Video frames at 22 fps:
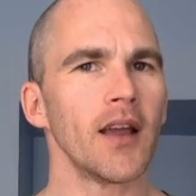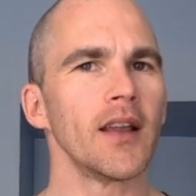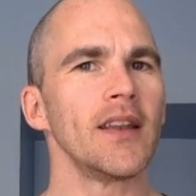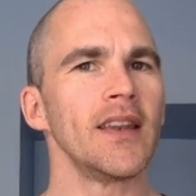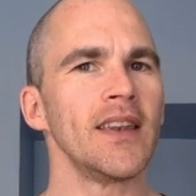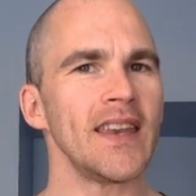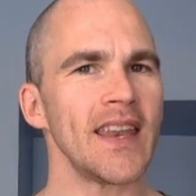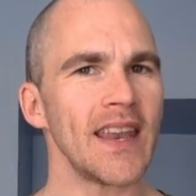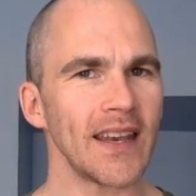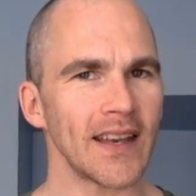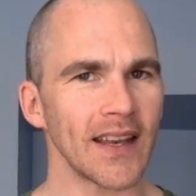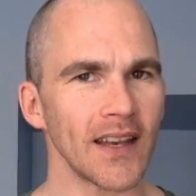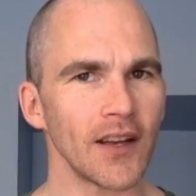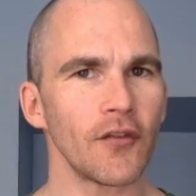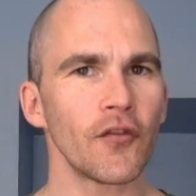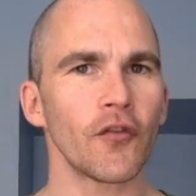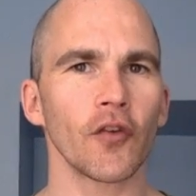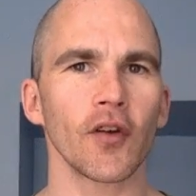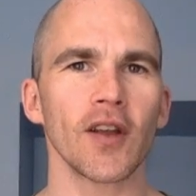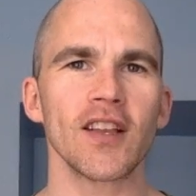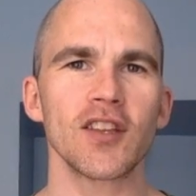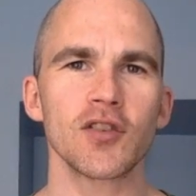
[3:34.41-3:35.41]
needed
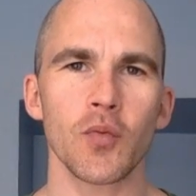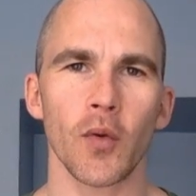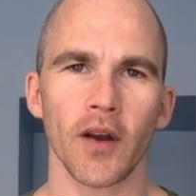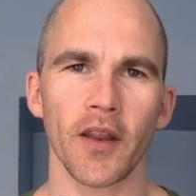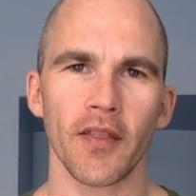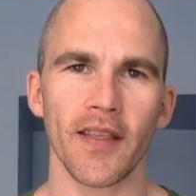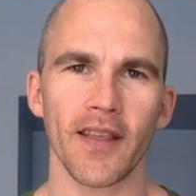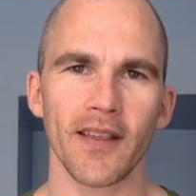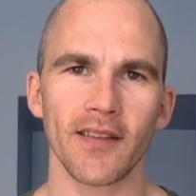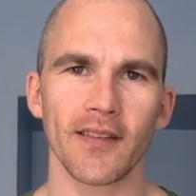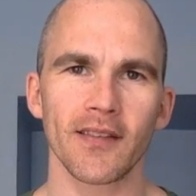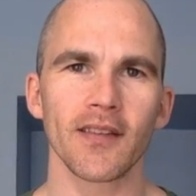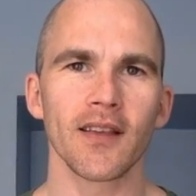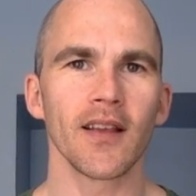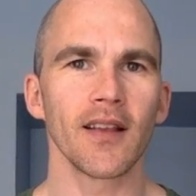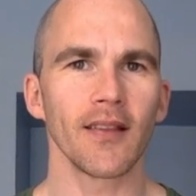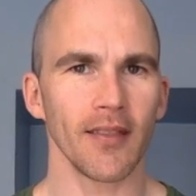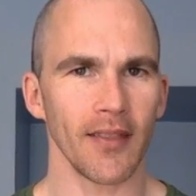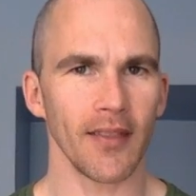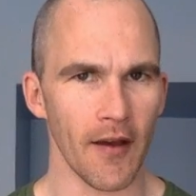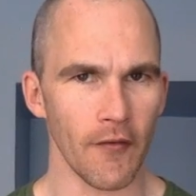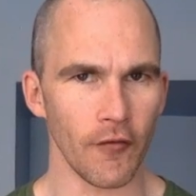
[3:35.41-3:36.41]
for each one of these
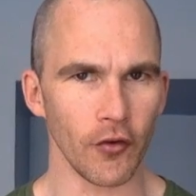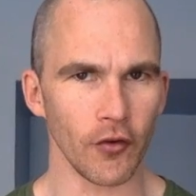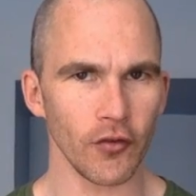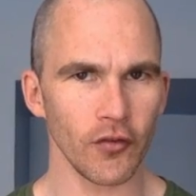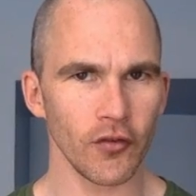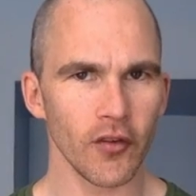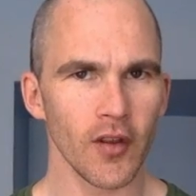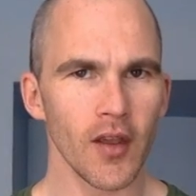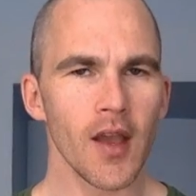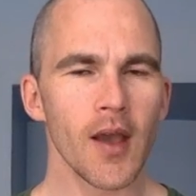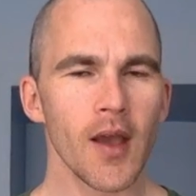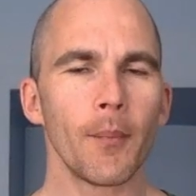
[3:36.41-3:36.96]
levels,